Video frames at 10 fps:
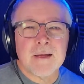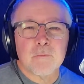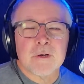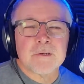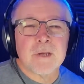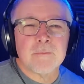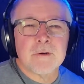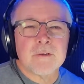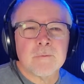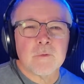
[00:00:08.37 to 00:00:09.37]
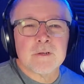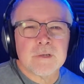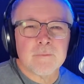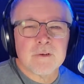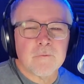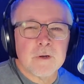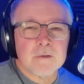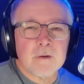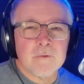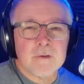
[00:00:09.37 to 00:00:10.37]
I'm Rich Summers from Rich Summers
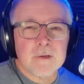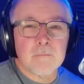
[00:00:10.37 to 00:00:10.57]
Voiceovers